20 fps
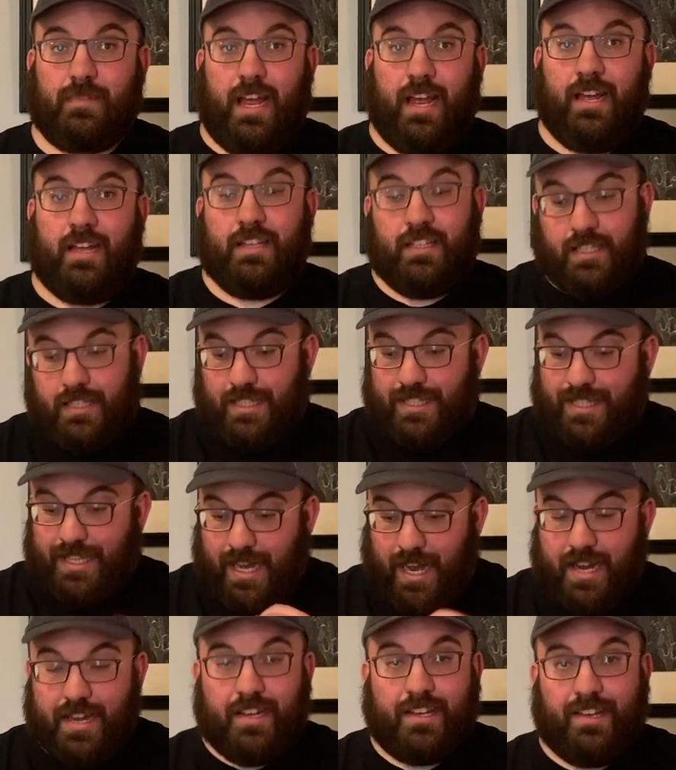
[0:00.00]
and
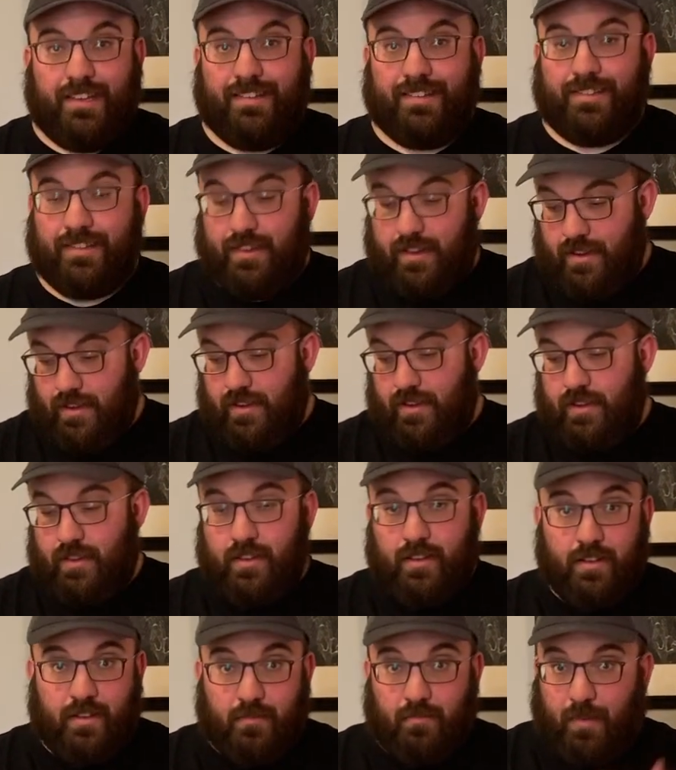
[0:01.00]
kind of because
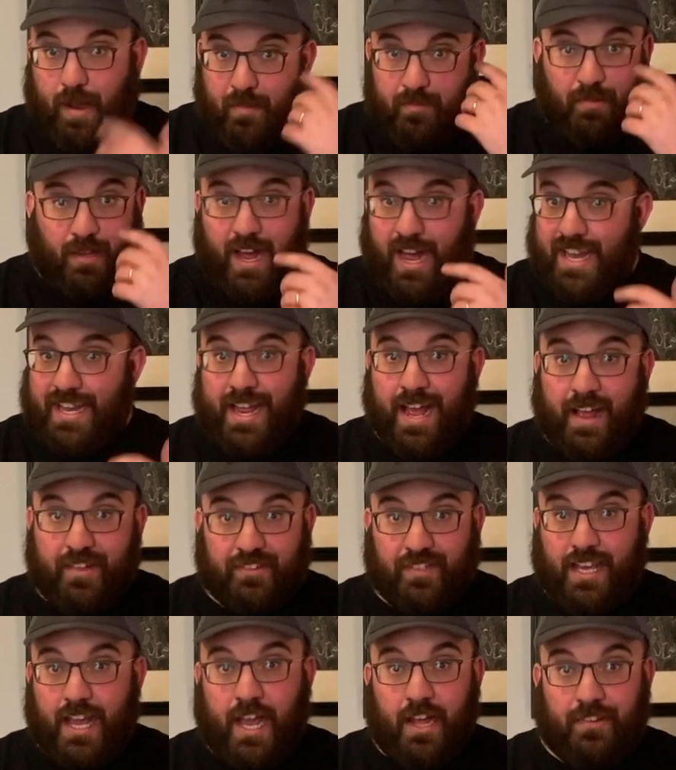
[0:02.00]
my blind
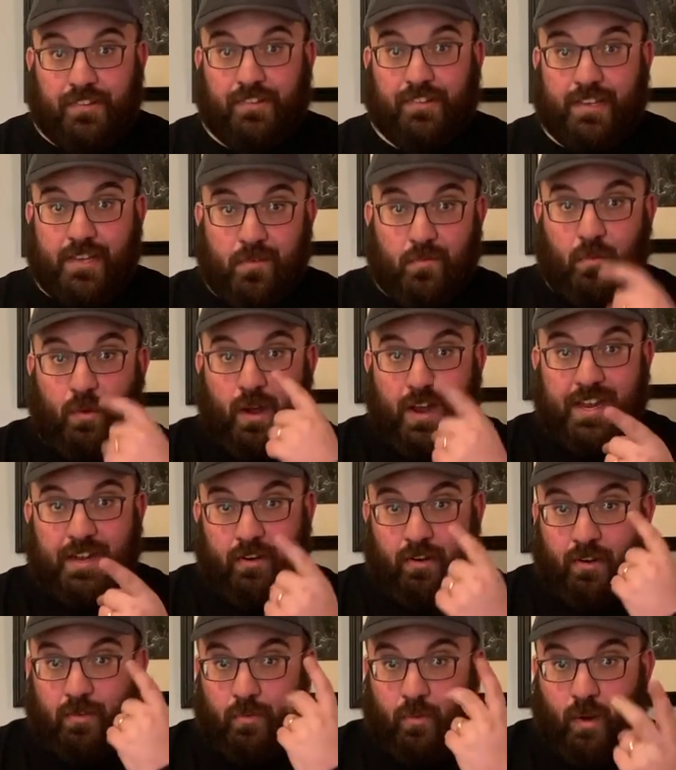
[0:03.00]
ass can't see white
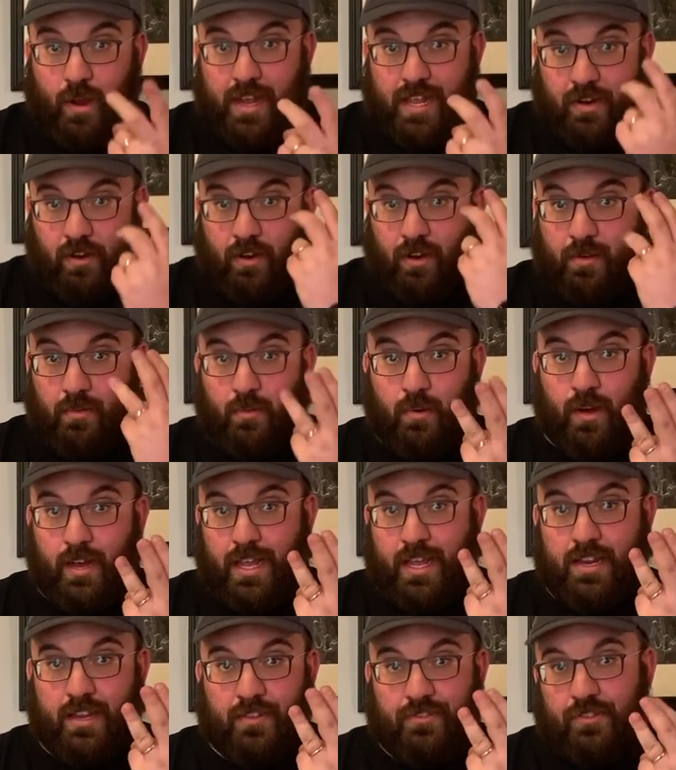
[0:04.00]
on white on
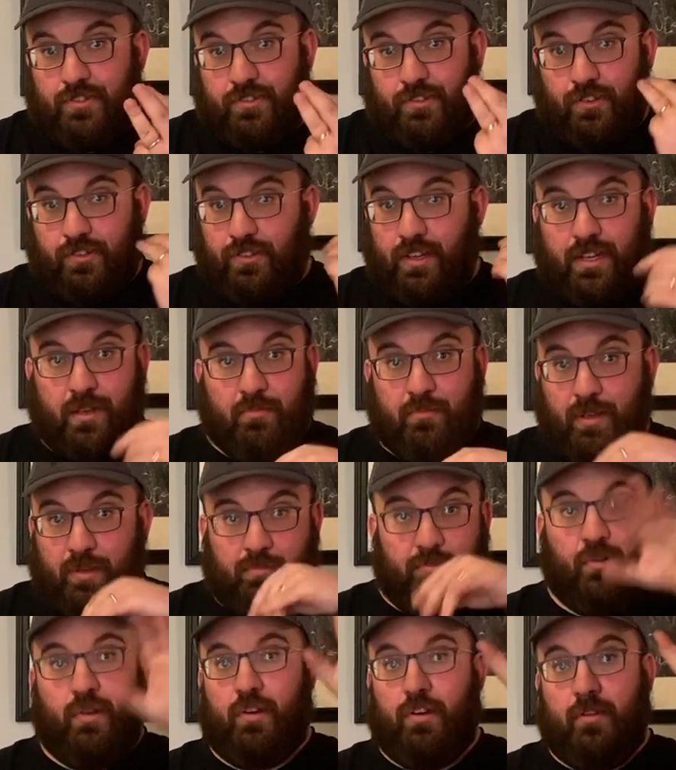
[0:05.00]
white. It just looks like a
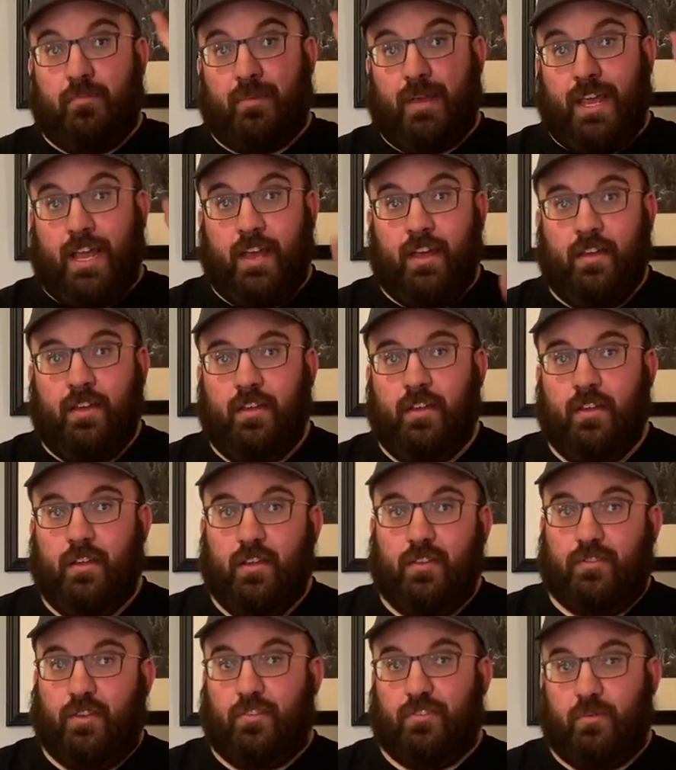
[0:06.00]
big blur to me.
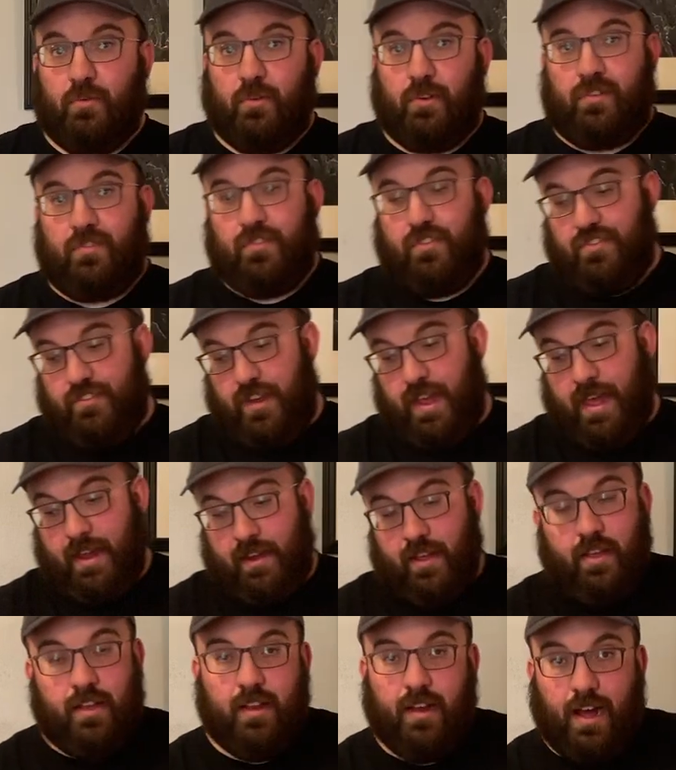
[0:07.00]
It doesn't work for
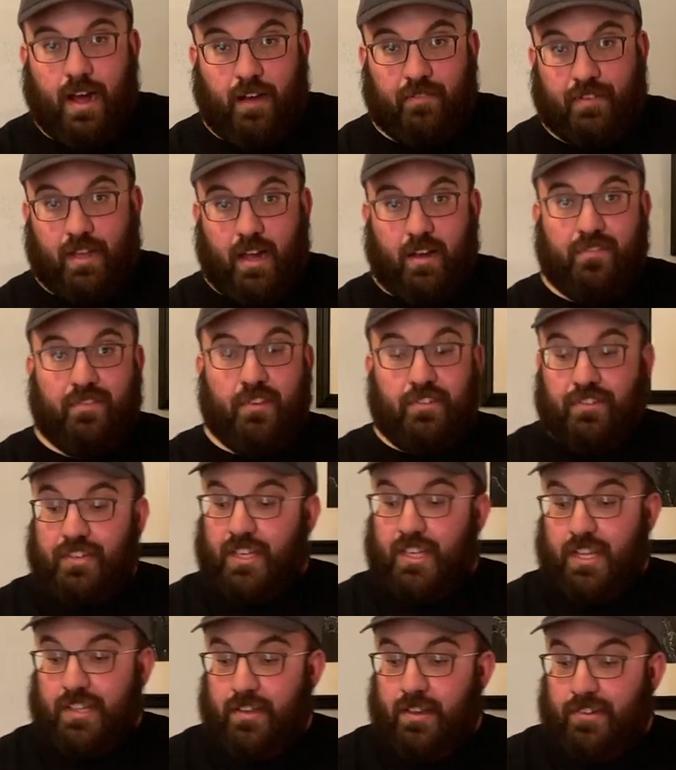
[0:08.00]
shit. I've got a
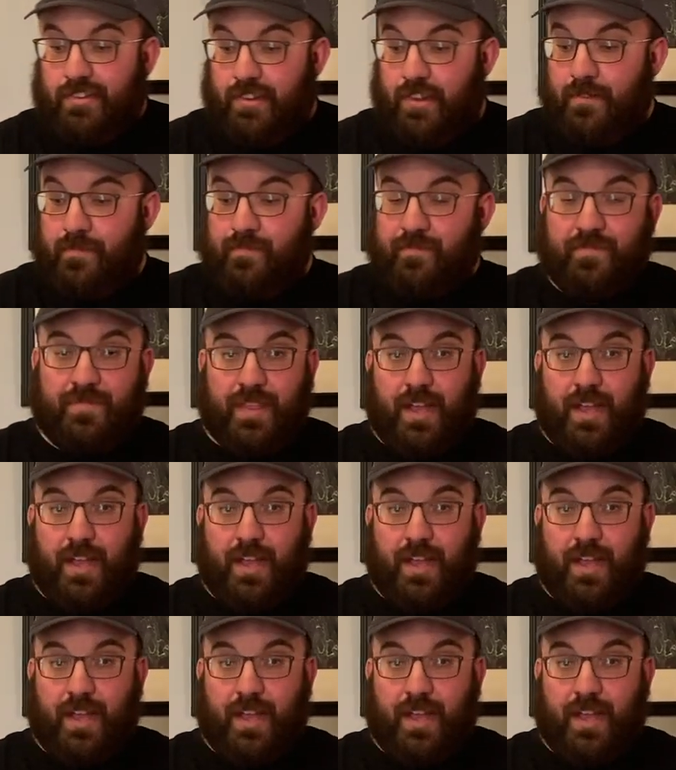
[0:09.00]
vision condition.